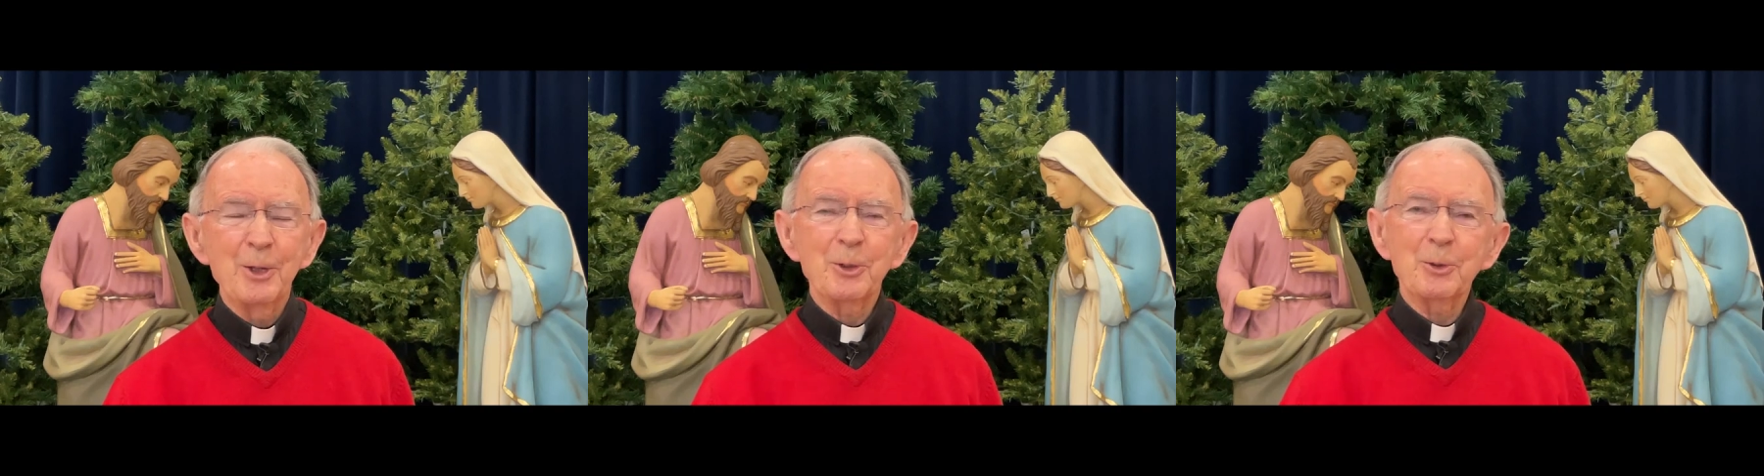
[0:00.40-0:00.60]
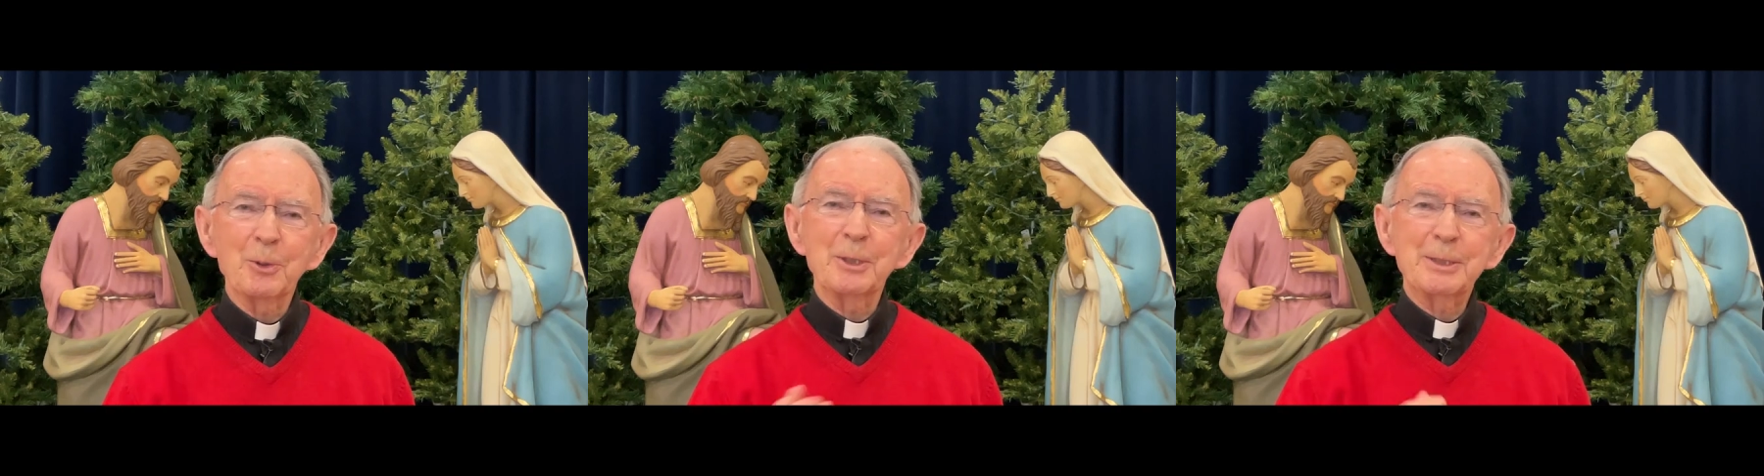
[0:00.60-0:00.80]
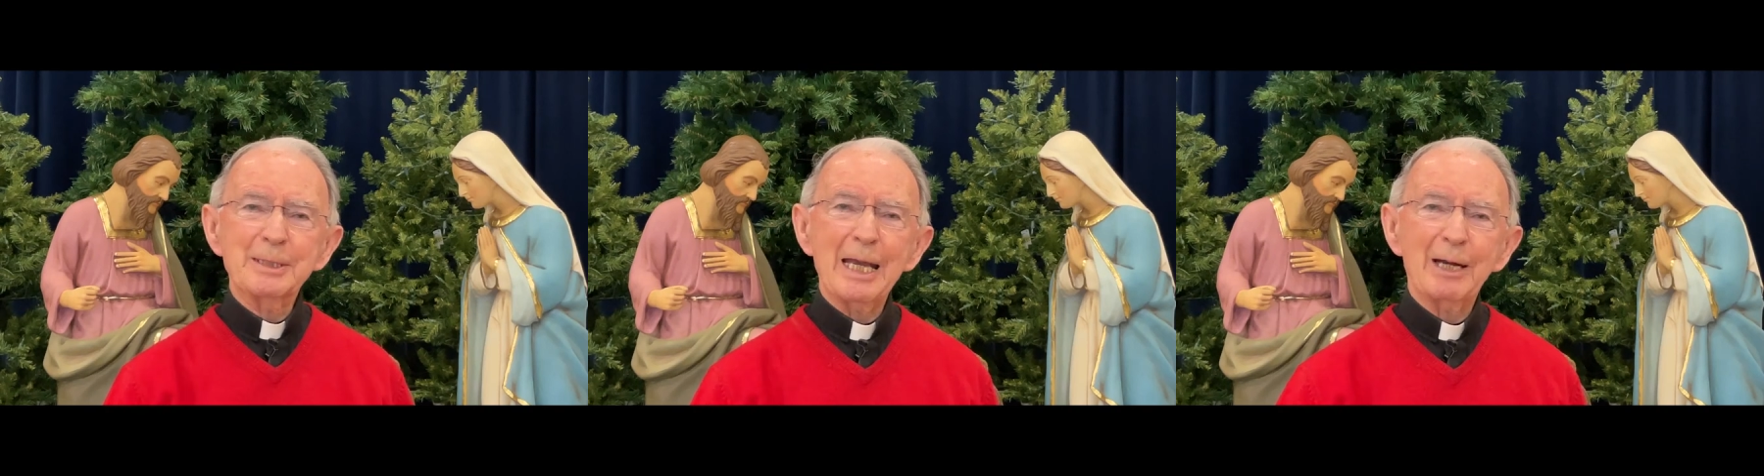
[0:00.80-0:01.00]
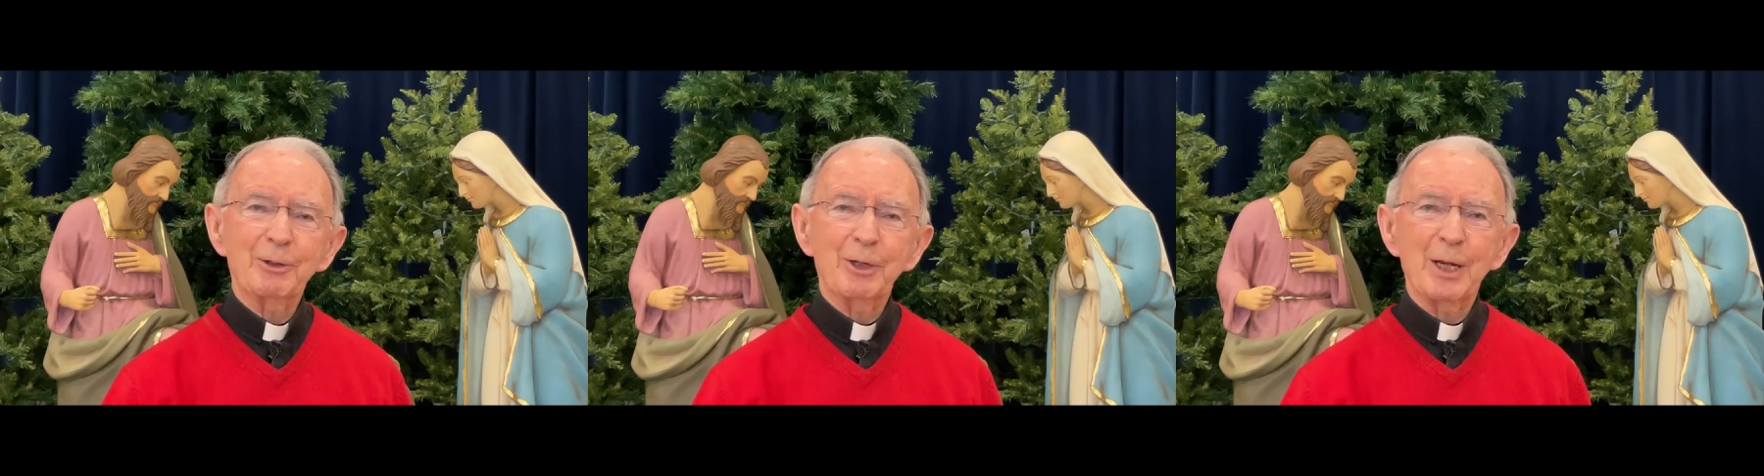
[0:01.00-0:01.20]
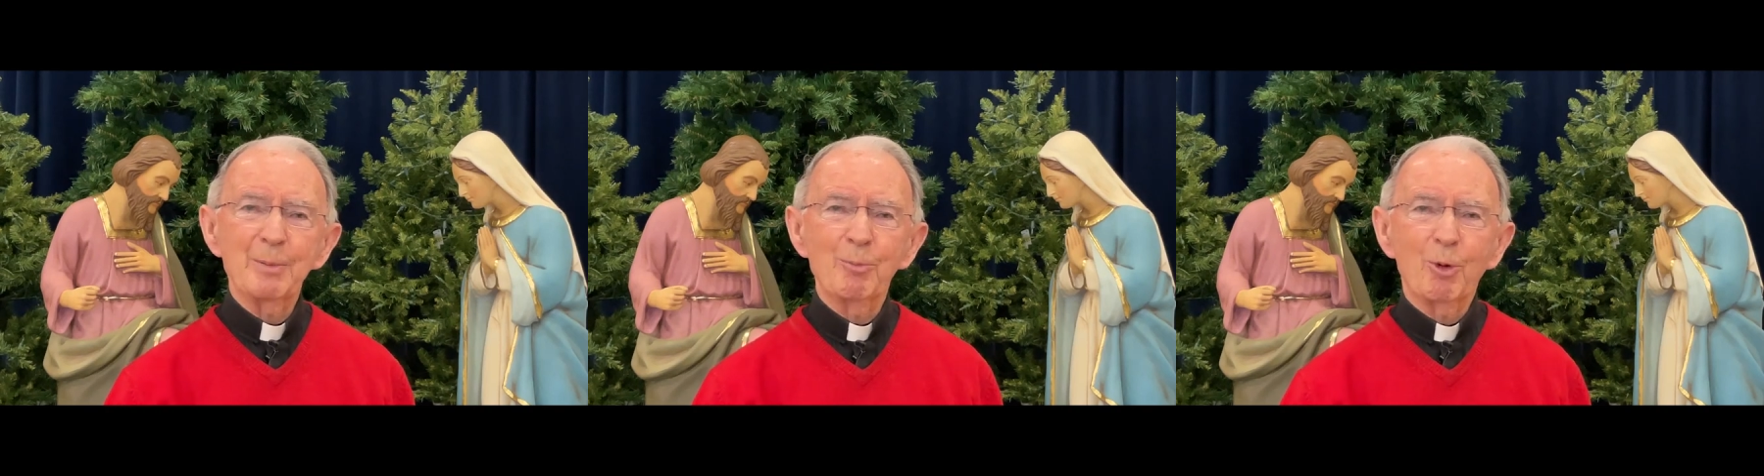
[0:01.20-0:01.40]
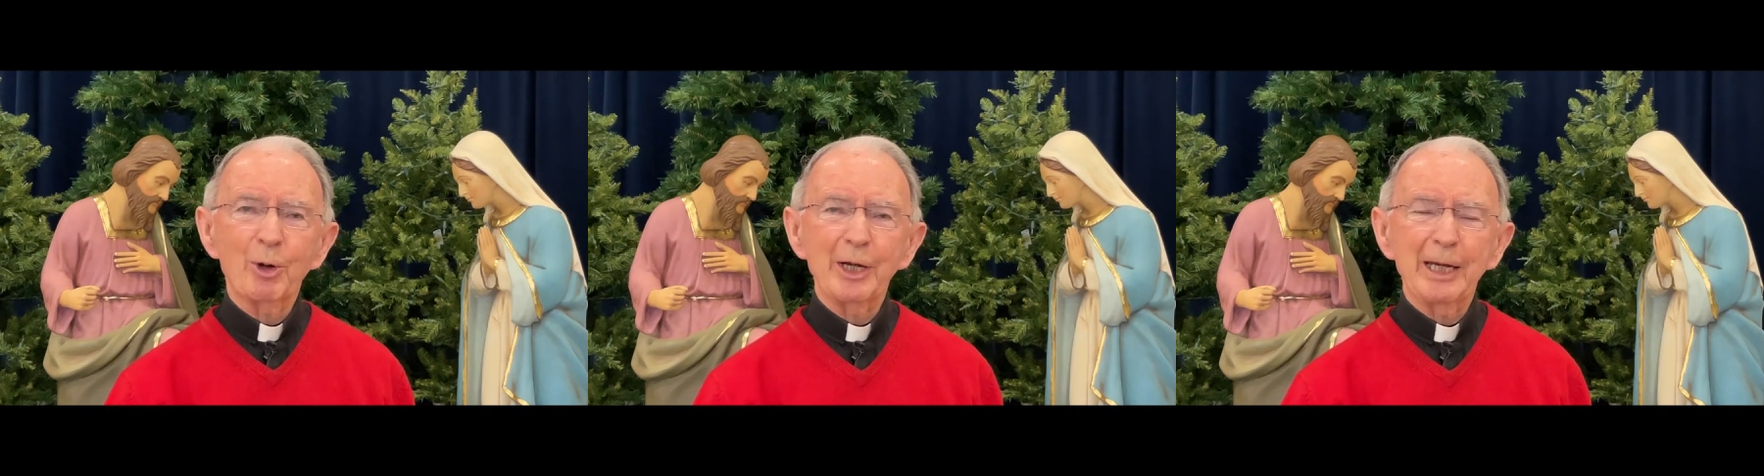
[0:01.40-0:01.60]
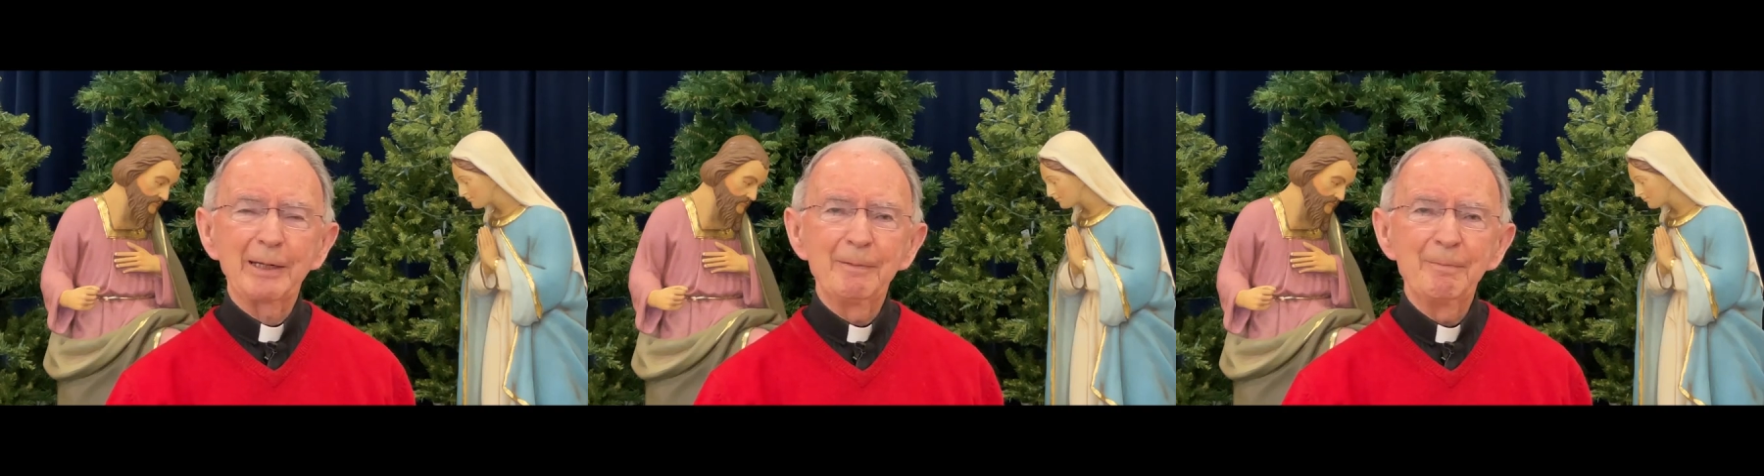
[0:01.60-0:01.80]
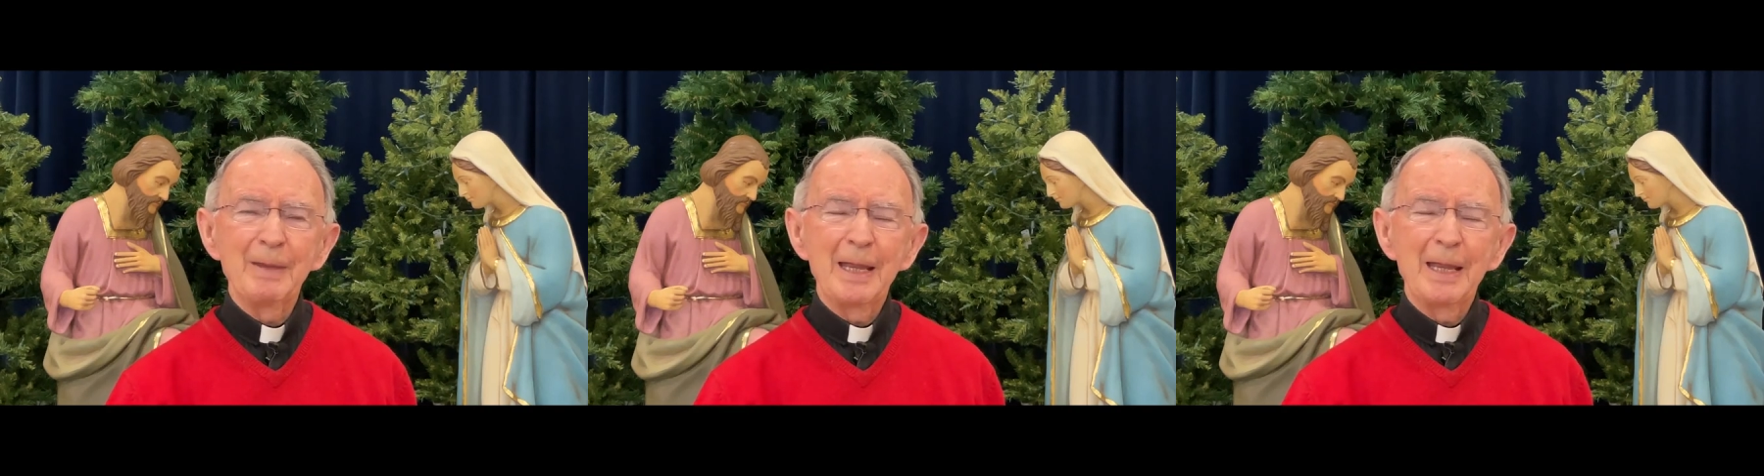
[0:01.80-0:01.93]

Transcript: good Saturday morning,